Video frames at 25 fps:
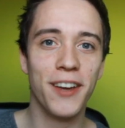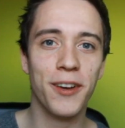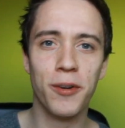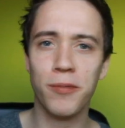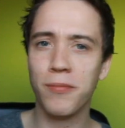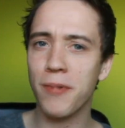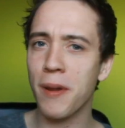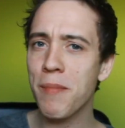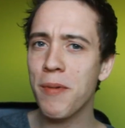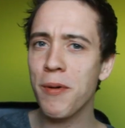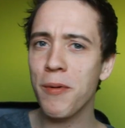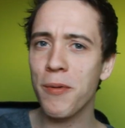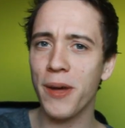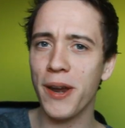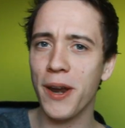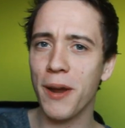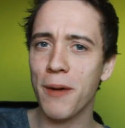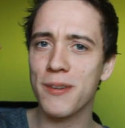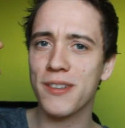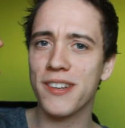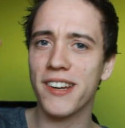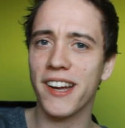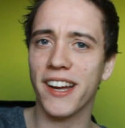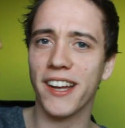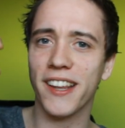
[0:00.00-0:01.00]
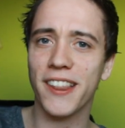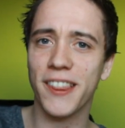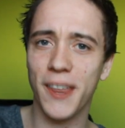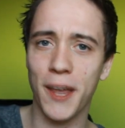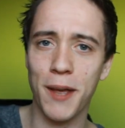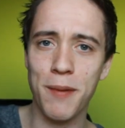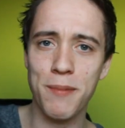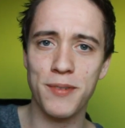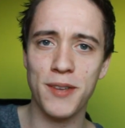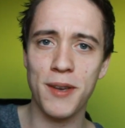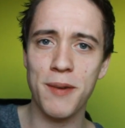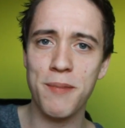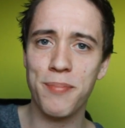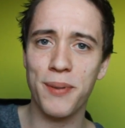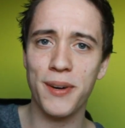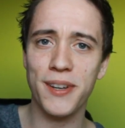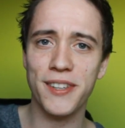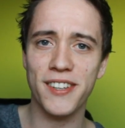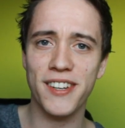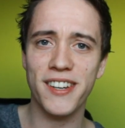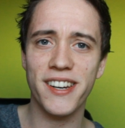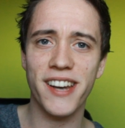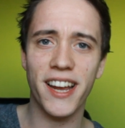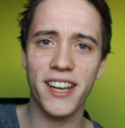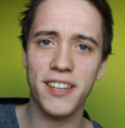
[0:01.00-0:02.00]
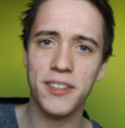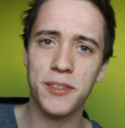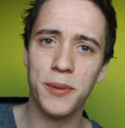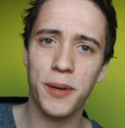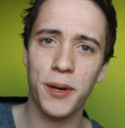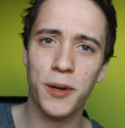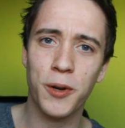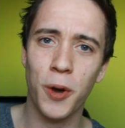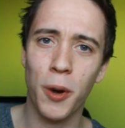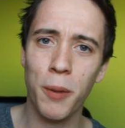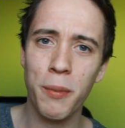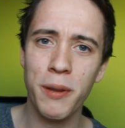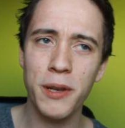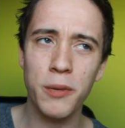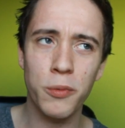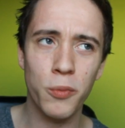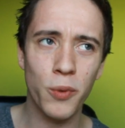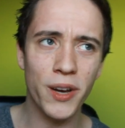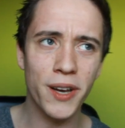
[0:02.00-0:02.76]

You remember when there was like a thumbs up button next to a comment?